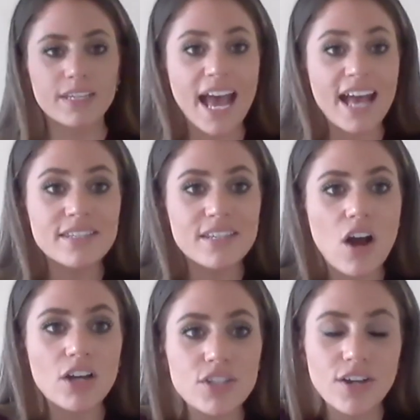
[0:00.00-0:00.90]
Yes,
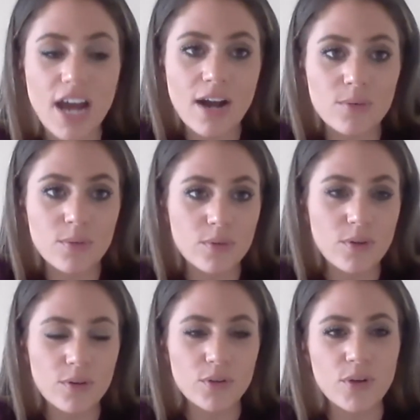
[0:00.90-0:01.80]
I don't know how
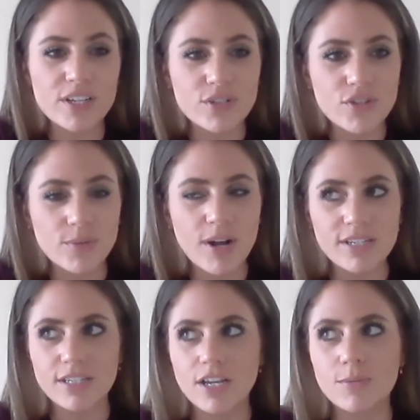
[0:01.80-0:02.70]
your industry
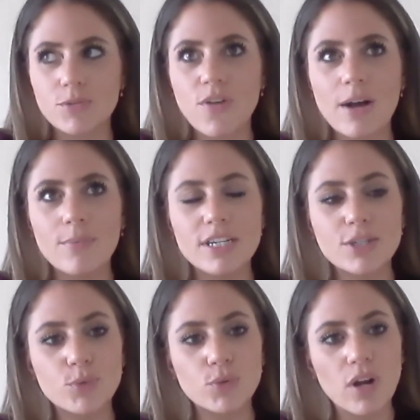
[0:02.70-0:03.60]
works in terms of how many
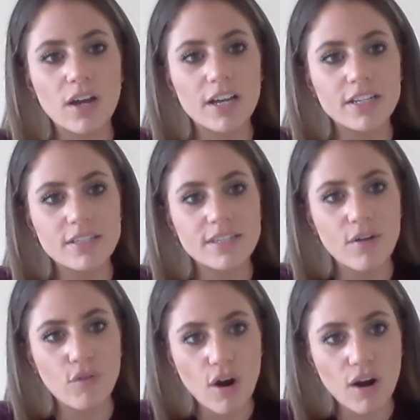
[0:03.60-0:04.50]
small clients
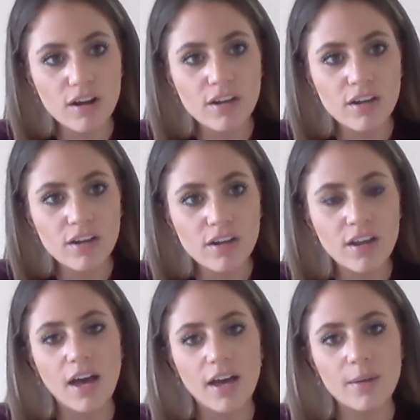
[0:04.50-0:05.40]
there are.
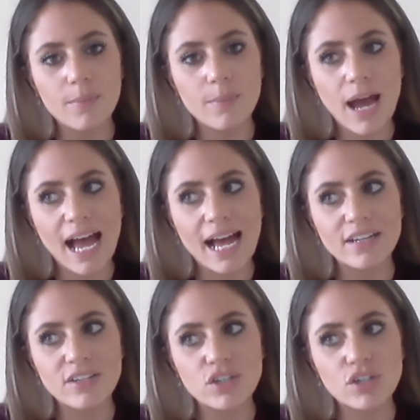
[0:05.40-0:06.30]

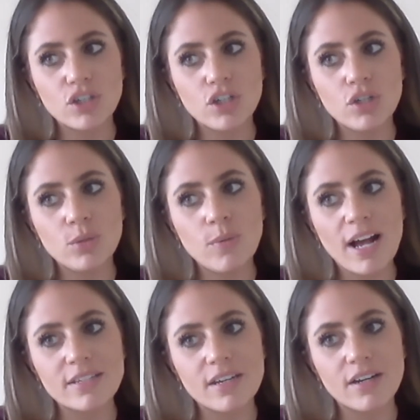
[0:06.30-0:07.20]
And
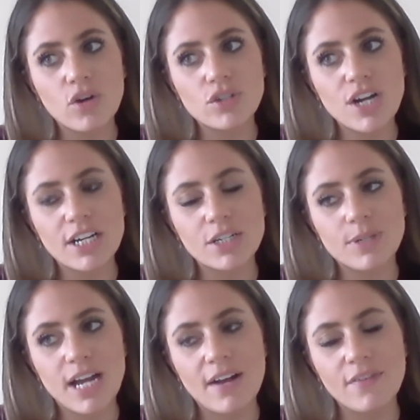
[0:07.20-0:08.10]
you as a
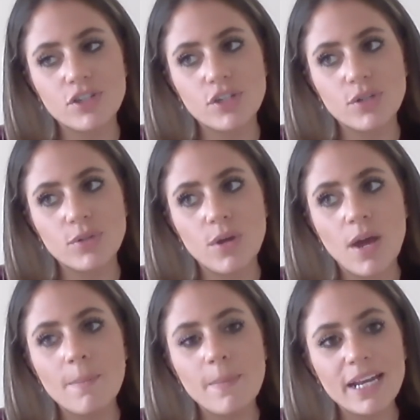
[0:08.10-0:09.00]
contractor would have to
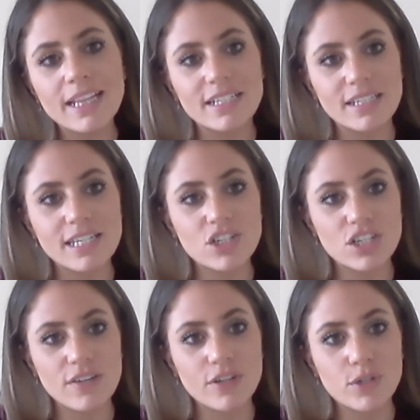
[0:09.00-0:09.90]
make that
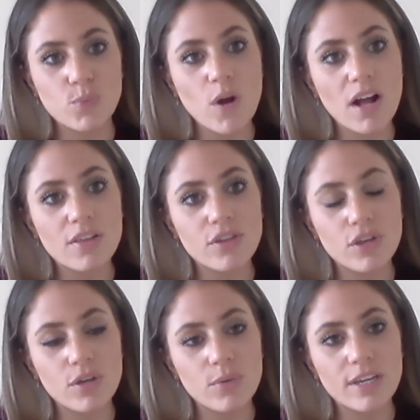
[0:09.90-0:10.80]
decision if it's worth
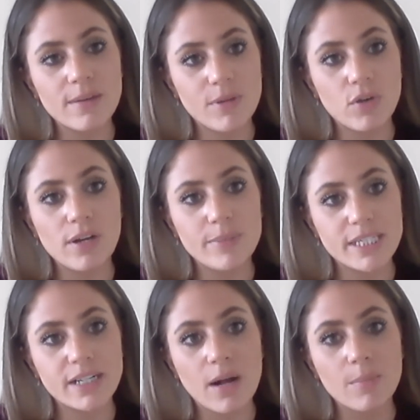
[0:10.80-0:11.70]
you keeping your
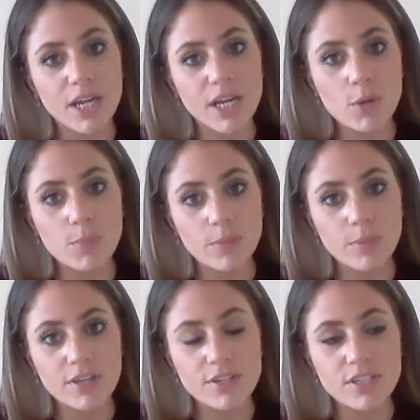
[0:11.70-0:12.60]
limited company open,
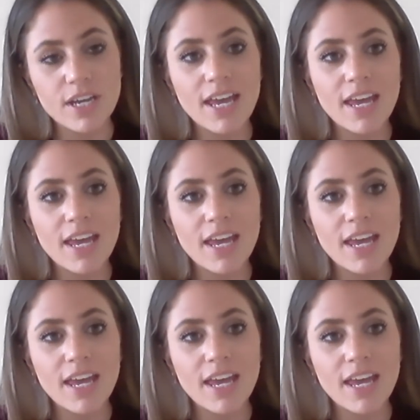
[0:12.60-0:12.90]
because